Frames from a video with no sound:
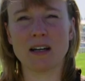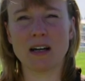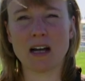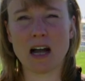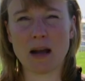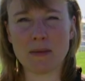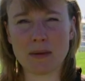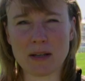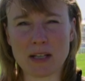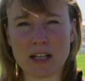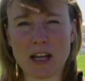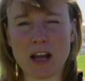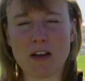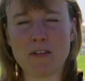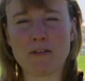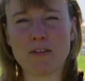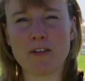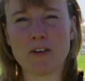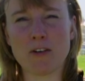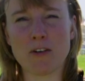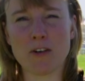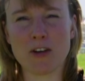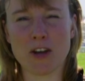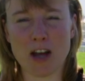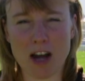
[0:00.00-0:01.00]
I'm going to go
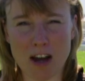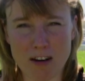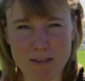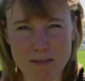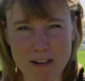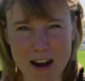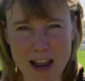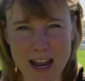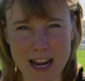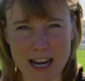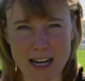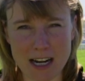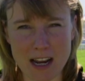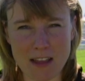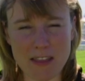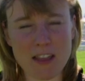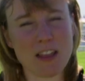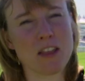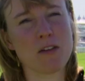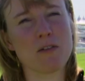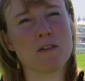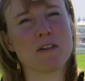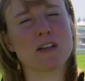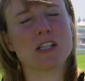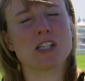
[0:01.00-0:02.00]
for Narain. I
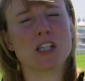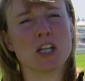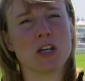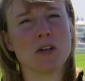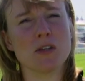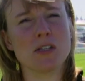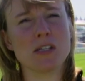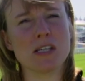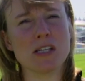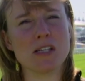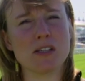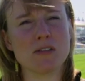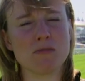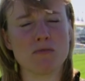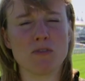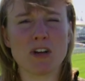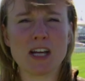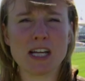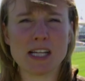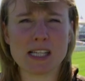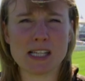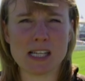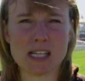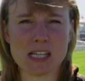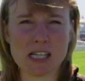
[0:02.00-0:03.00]
think there were excuses,
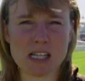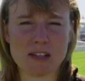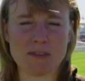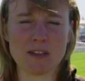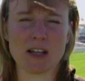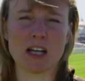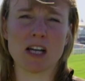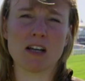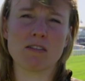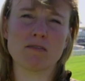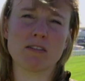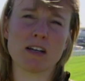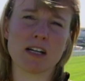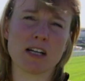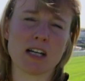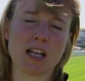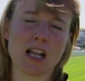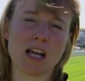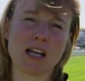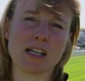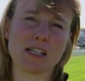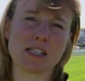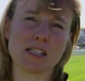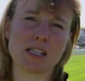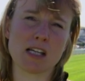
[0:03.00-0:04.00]
reasons for her run
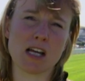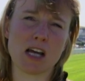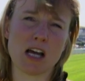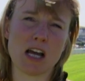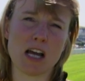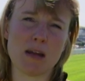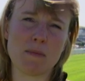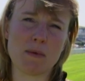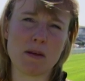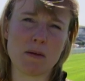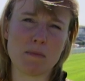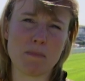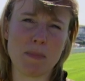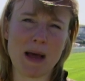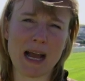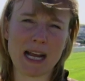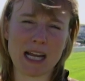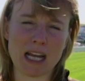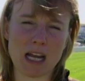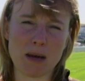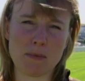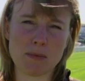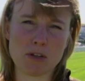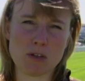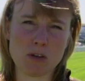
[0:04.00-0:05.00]
last time, and
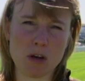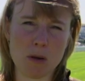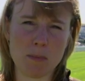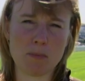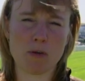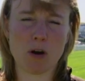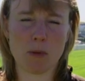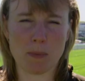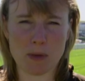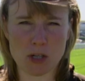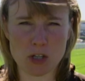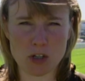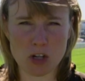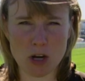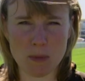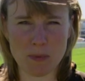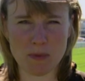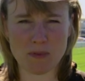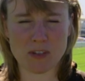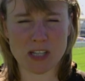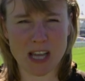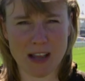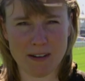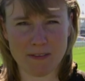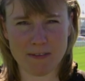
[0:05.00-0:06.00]
back up to a proper trip
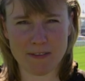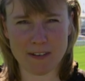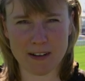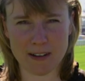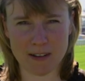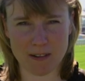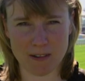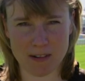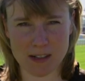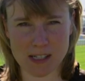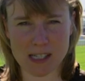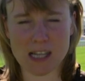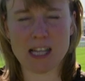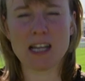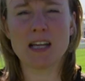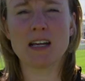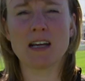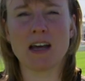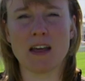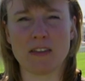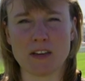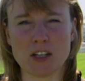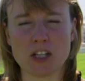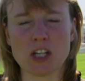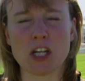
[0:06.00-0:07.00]
of 10 furlongs.
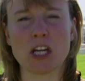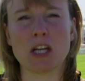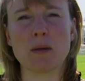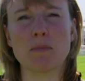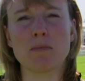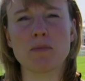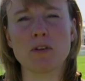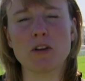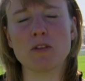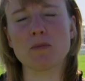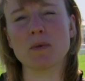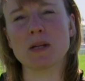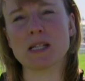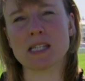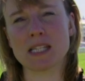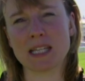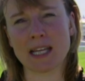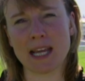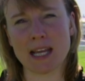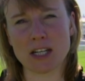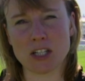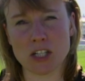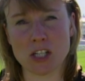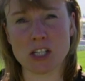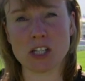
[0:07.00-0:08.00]
I think she can prove once
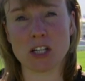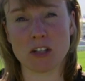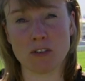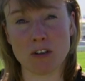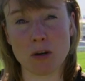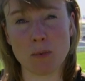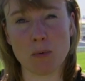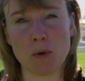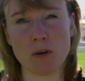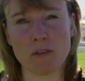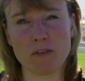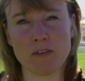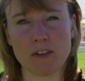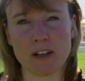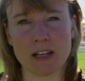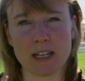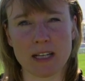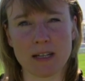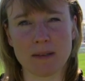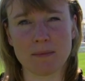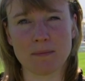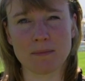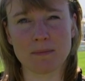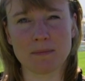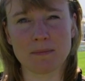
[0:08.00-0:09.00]
again she's a Group 1 filly.